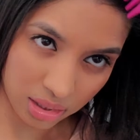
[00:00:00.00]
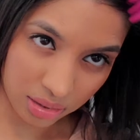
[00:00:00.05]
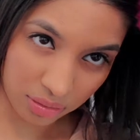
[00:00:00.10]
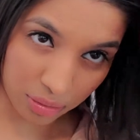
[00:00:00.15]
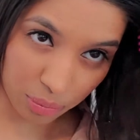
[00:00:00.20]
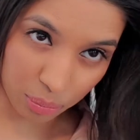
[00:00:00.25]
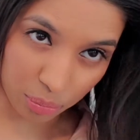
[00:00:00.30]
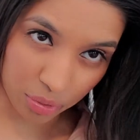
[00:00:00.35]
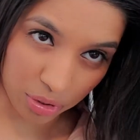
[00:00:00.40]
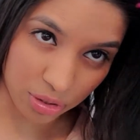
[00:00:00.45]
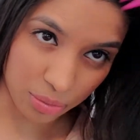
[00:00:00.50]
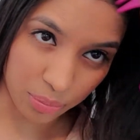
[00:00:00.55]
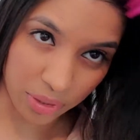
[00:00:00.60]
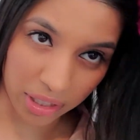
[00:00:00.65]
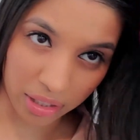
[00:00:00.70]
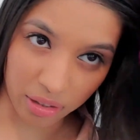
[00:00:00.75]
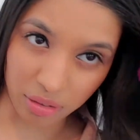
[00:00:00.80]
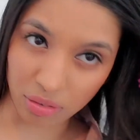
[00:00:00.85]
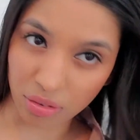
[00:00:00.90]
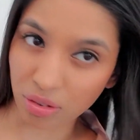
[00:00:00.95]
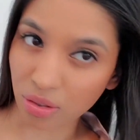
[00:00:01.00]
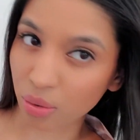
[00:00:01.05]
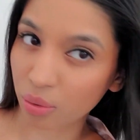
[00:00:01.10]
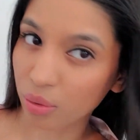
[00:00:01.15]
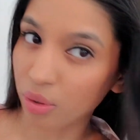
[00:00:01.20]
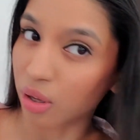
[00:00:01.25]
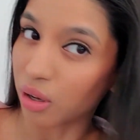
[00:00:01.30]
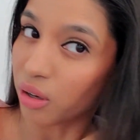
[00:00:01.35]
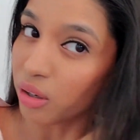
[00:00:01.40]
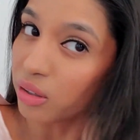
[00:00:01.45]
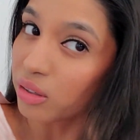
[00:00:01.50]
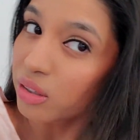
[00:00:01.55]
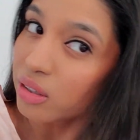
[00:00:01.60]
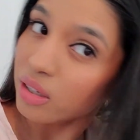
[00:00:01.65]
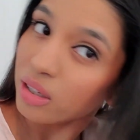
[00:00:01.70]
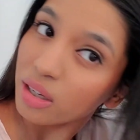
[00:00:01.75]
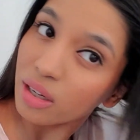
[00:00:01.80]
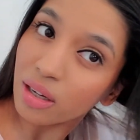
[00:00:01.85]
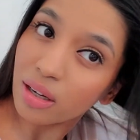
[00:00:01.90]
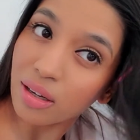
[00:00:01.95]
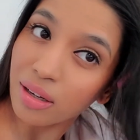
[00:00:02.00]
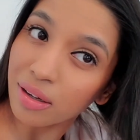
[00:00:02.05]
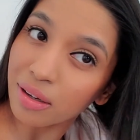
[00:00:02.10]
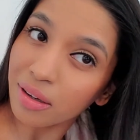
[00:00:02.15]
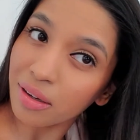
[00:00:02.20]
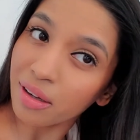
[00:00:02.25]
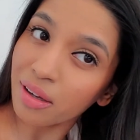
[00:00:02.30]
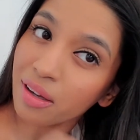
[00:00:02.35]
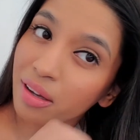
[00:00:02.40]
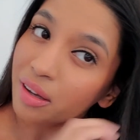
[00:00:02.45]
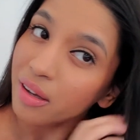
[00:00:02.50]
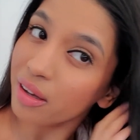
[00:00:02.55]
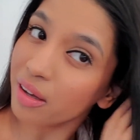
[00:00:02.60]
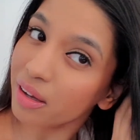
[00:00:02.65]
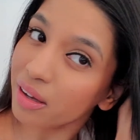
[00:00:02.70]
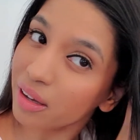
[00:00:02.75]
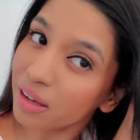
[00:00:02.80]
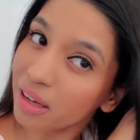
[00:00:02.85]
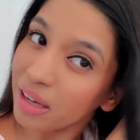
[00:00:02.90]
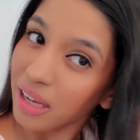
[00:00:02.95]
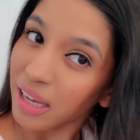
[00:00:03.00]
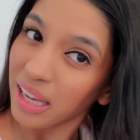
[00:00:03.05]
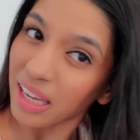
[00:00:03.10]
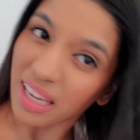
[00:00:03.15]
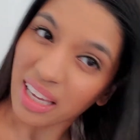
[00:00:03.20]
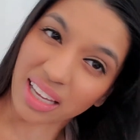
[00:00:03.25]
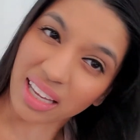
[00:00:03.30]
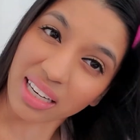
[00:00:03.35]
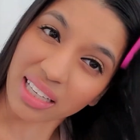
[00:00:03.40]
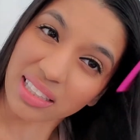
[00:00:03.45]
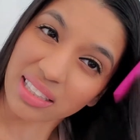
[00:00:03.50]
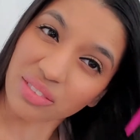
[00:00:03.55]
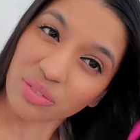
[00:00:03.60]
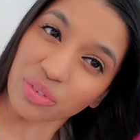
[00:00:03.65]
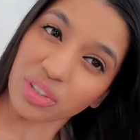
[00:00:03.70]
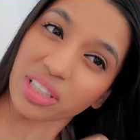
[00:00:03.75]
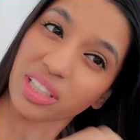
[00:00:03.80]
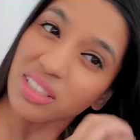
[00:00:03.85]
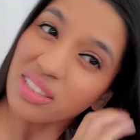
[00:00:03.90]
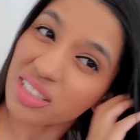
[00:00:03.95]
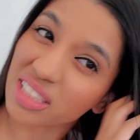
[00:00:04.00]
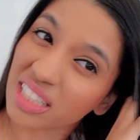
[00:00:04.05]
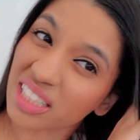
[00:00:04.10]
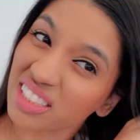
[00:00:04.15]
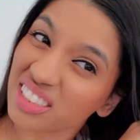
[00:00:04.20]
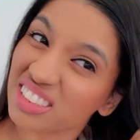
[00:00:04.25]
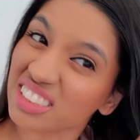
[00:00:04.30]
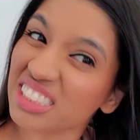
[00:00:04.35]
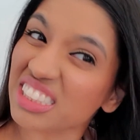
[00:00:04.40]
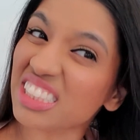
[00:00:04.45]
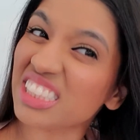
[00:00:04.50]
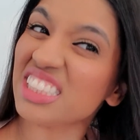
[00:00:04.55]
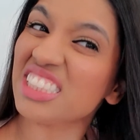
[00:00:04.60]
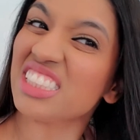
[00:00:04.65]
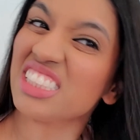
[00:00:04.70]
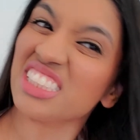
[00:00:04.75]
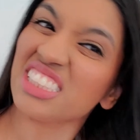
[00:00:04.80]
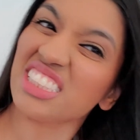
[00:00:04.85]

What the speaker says: I haven't brushed my hair in so long, and it's really tangly.